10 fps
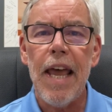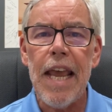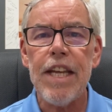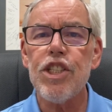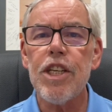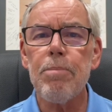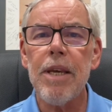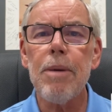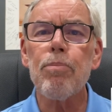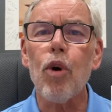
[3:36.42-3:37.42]
H E
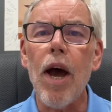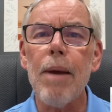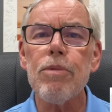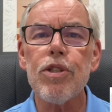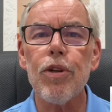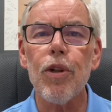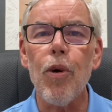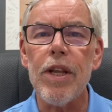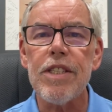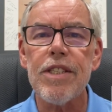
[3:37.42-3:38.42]
B Prime
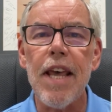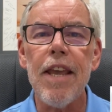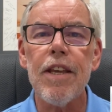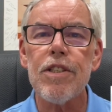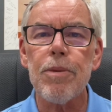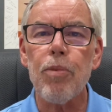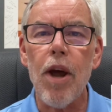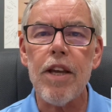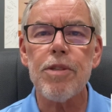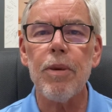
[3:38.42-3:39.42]
Sirloin Steak is
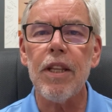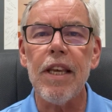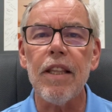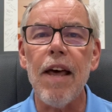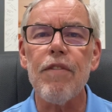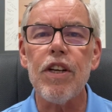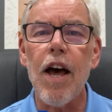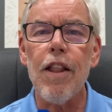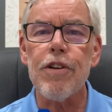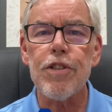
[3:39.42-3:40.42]
approximately eleven
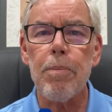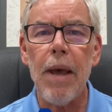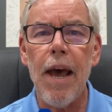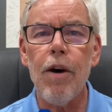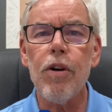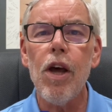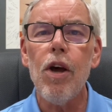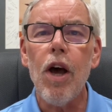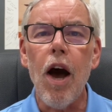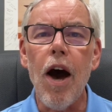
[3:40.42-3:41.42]
dollars a pound.
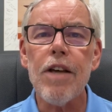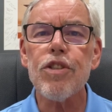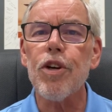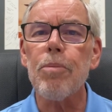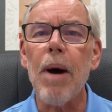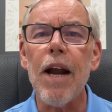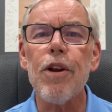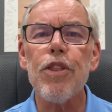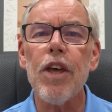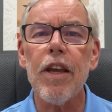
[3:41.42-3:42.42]
Oscar
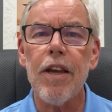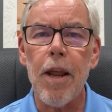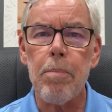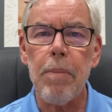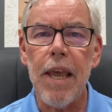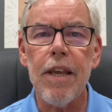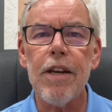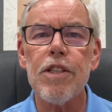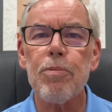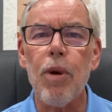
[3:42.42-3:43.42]
Mayer Thick Cut
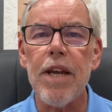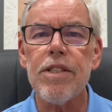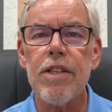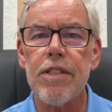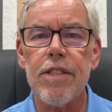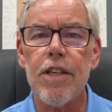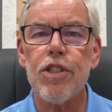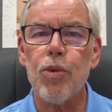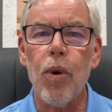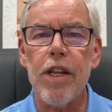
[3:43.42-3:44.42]
Bacon is priced at
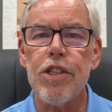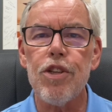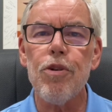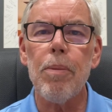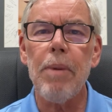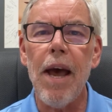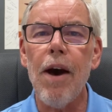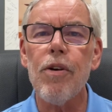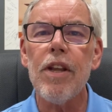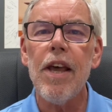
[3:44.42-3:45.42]
six twenty-two a
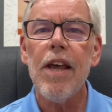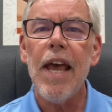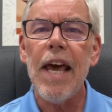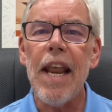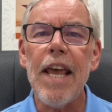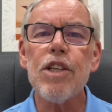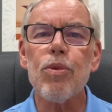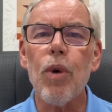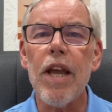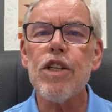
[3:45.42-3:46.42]
pound, and eggs
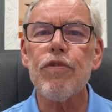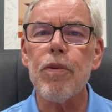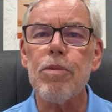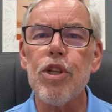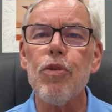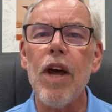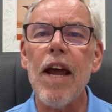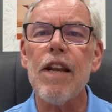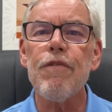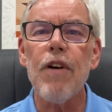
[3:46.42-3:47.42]
range from two
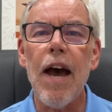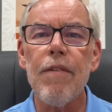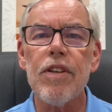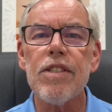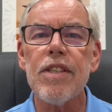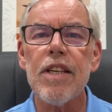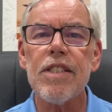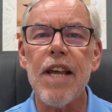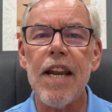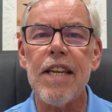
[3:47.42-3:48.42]
ninety-five to
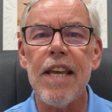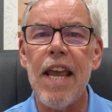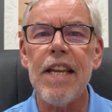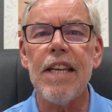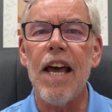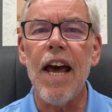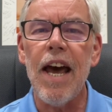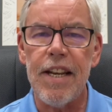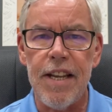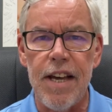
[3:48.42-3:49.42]
six ninety-eight
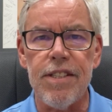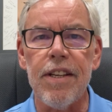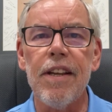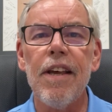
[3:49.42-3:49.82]
a dozen.